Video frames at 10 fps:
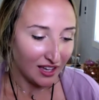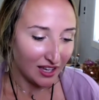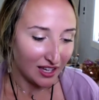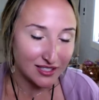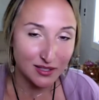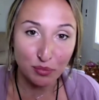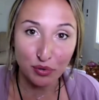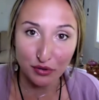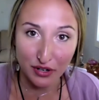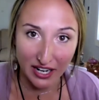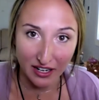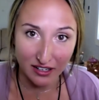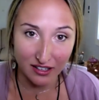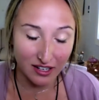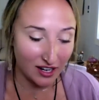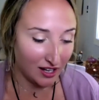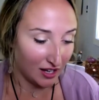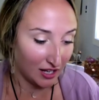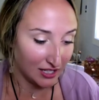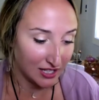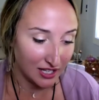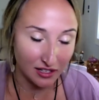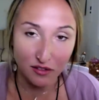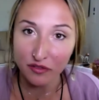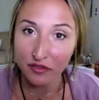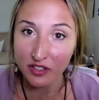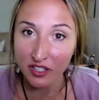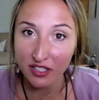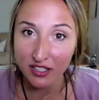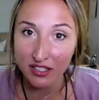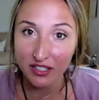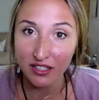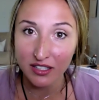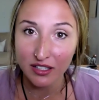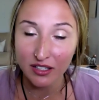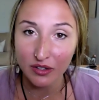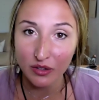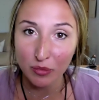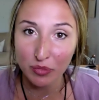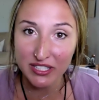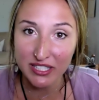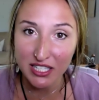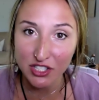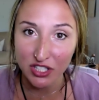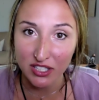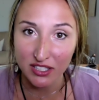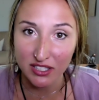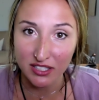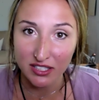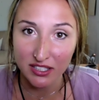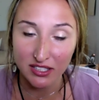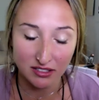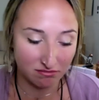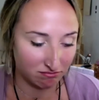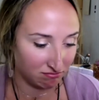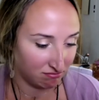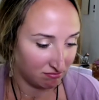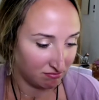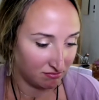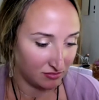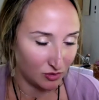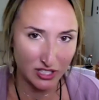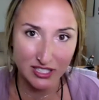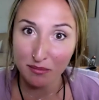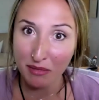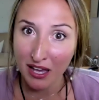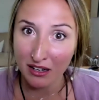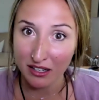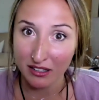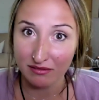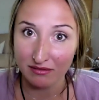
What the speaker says: Is a prayer a gift or a petition? Or does it matter?